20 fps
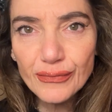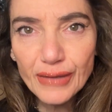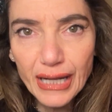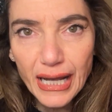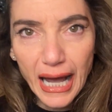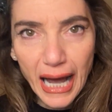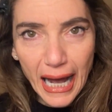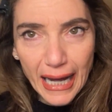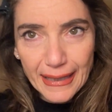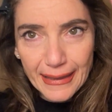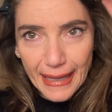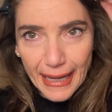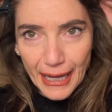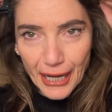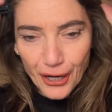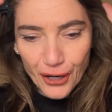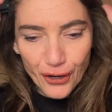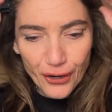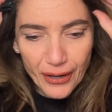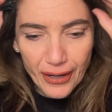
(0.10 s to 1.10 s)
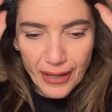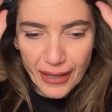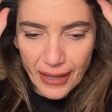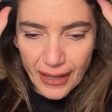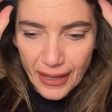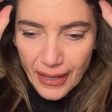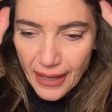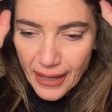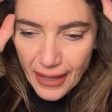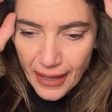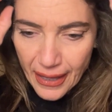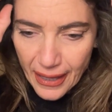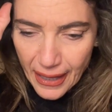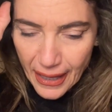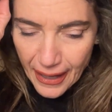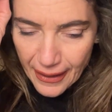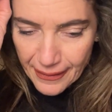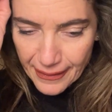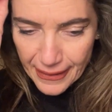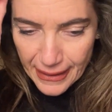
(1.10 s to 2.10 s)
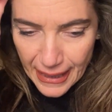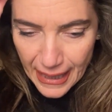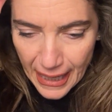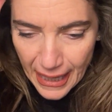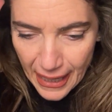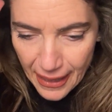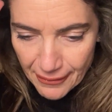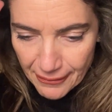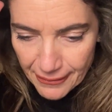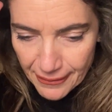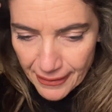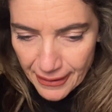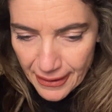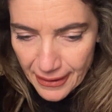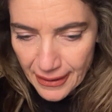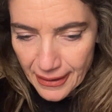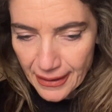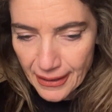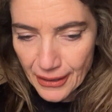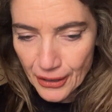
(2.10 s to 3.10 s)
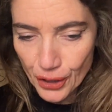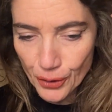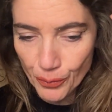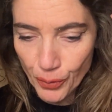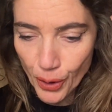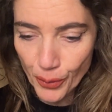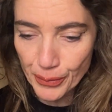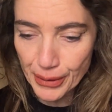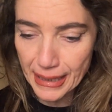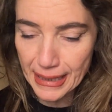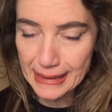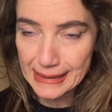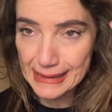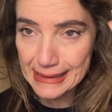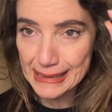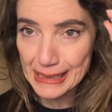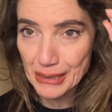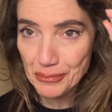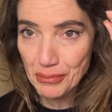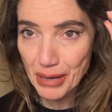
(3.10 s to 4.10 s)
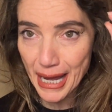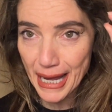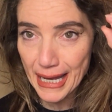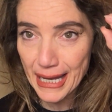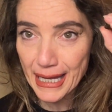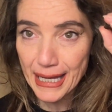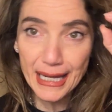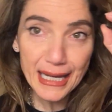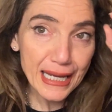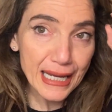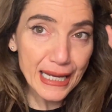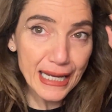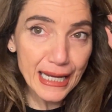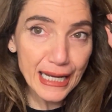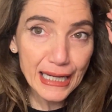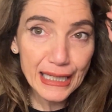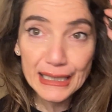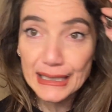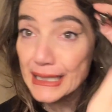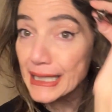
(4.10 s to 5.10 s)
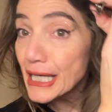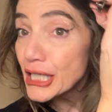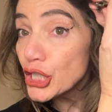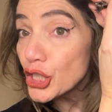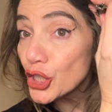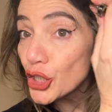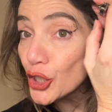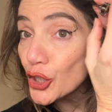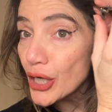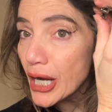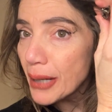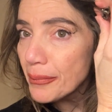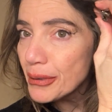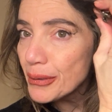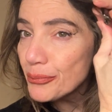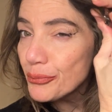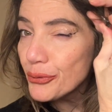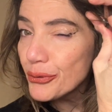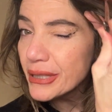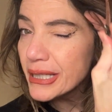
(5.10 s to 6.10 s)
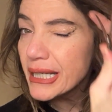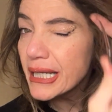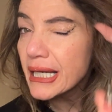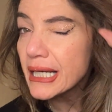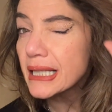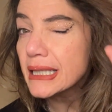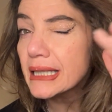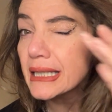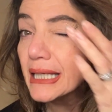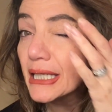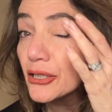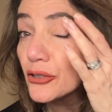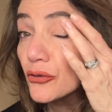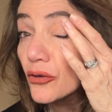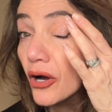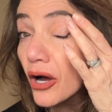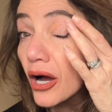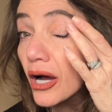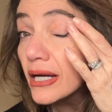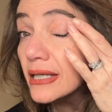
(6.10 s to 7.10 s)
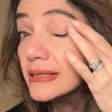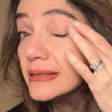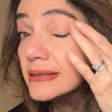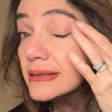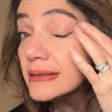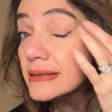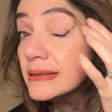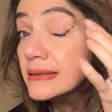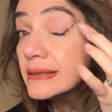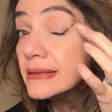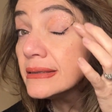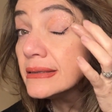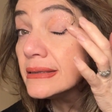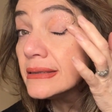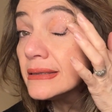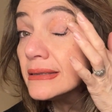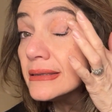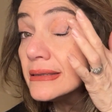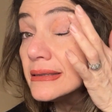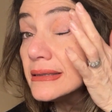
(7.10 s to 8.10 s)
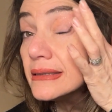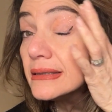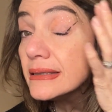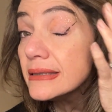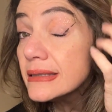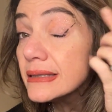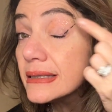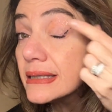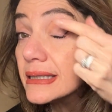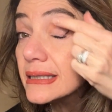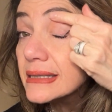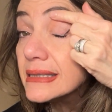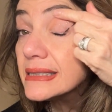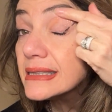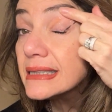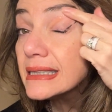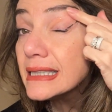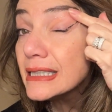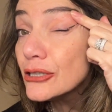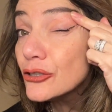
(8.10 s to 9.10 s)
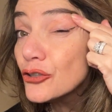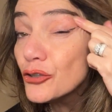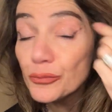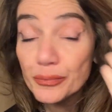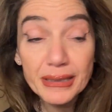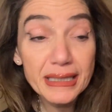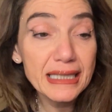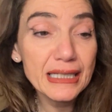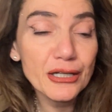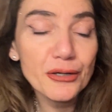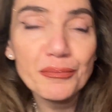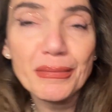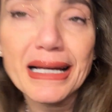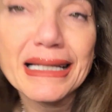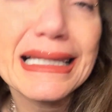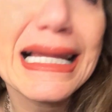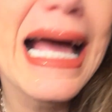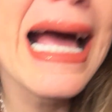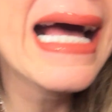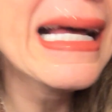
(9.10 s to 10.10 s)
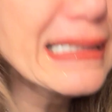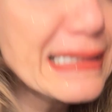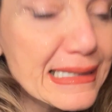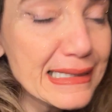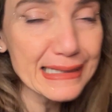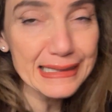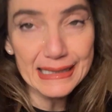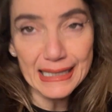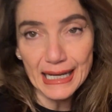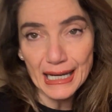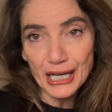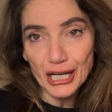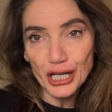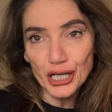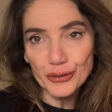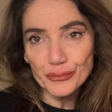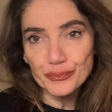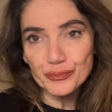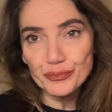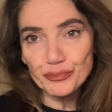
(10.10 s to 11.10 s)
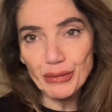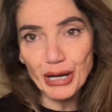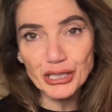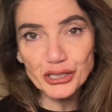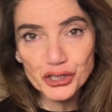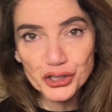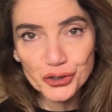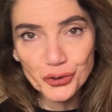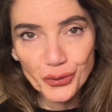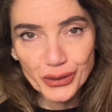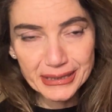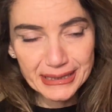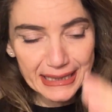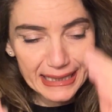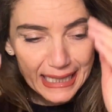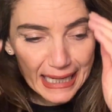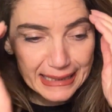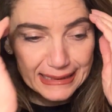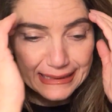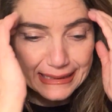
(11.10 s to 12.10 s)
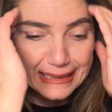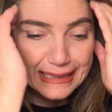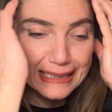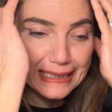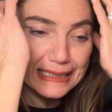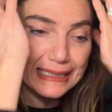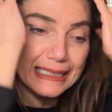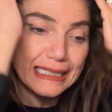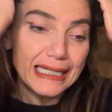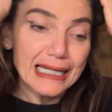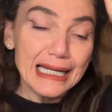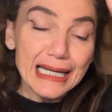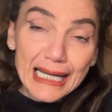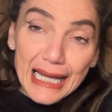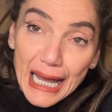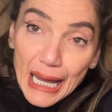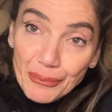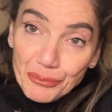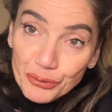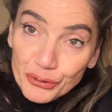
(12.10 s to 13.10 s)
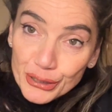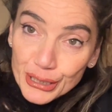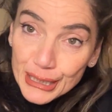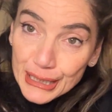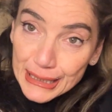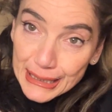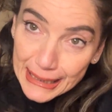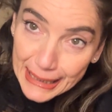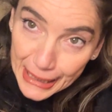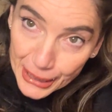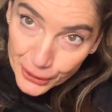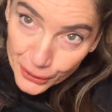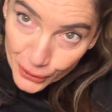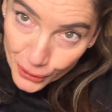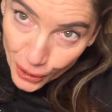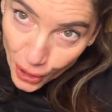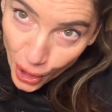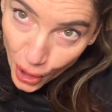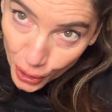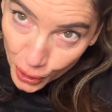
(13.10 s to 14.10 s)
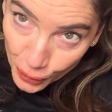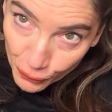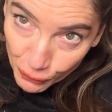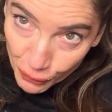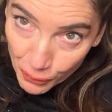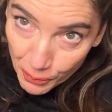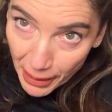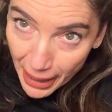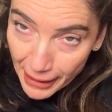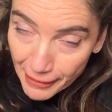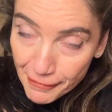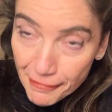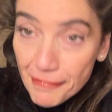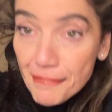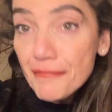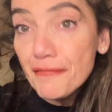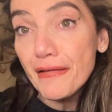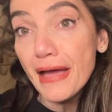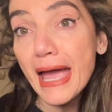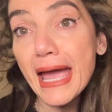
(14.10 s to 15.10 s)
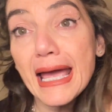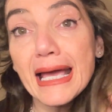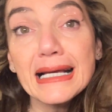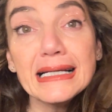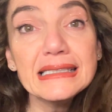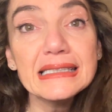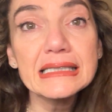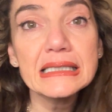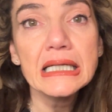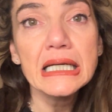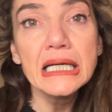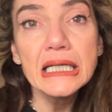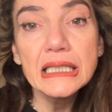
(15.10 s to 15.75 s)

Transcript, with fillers: Hi there. I think I have, you probably can see my glitter. I've been putting glitter on. You can see a little bit on my last, uh, my short that I did. I put glitter all over my face.